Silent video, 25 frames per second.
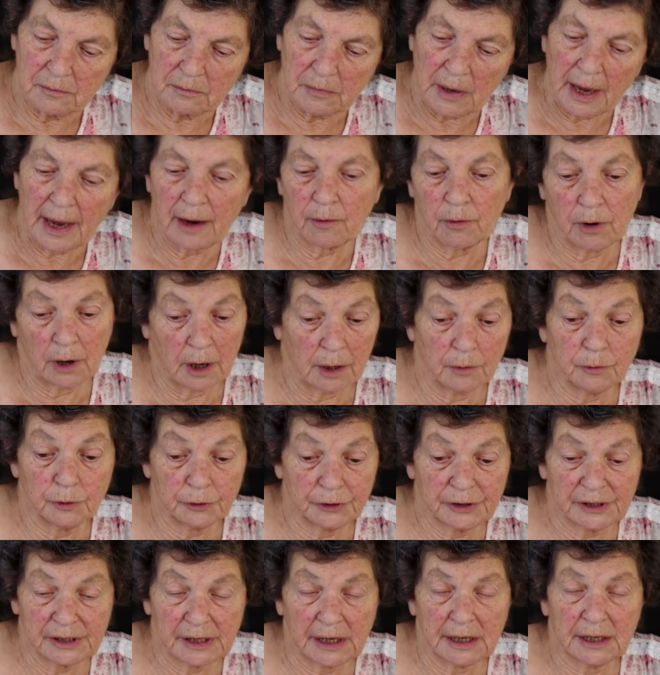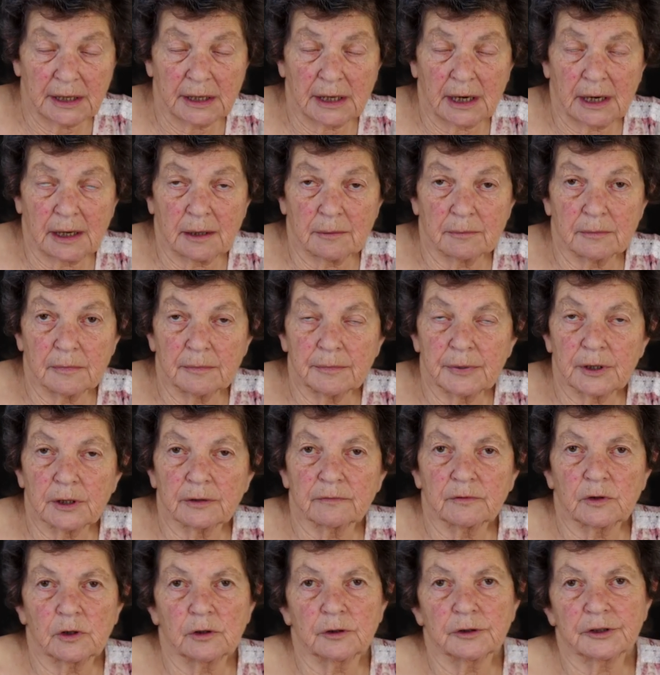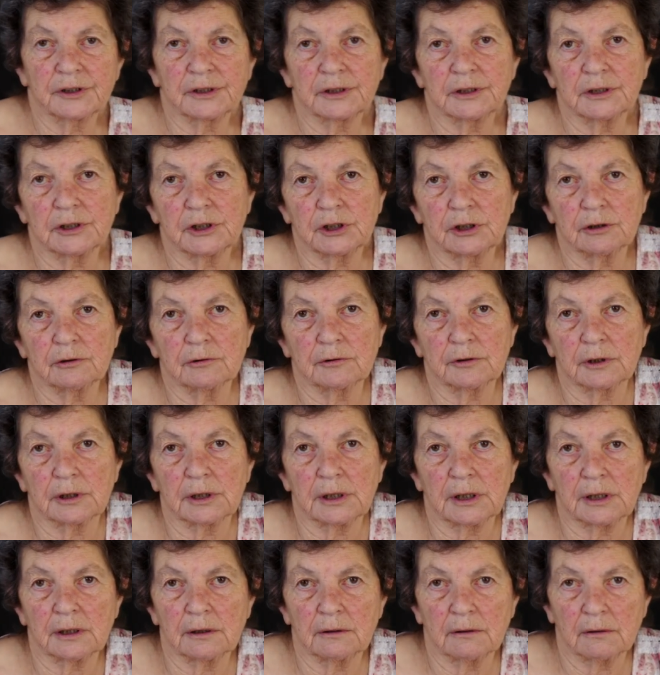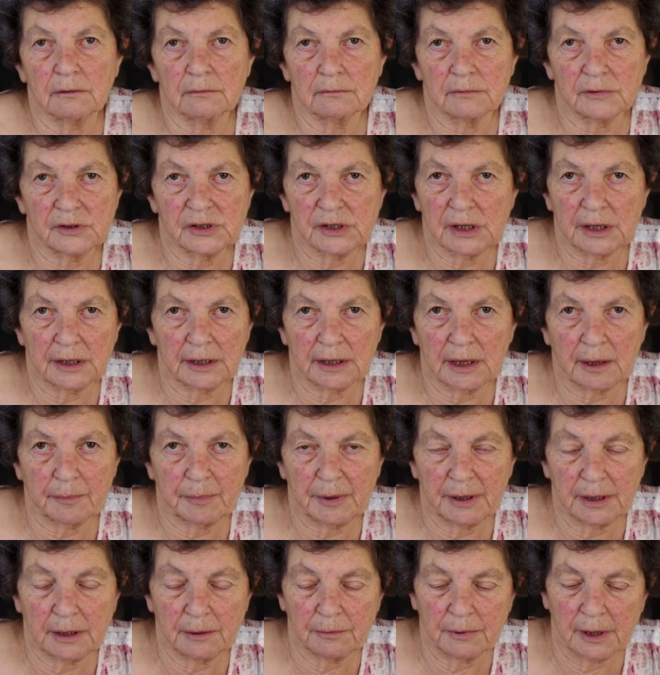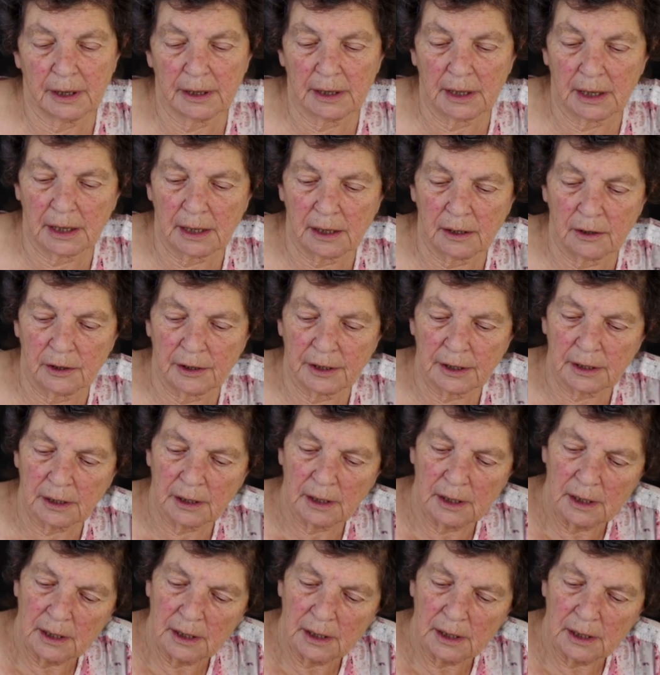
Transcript: how I would set it up, but of course the children can set it up any way they like.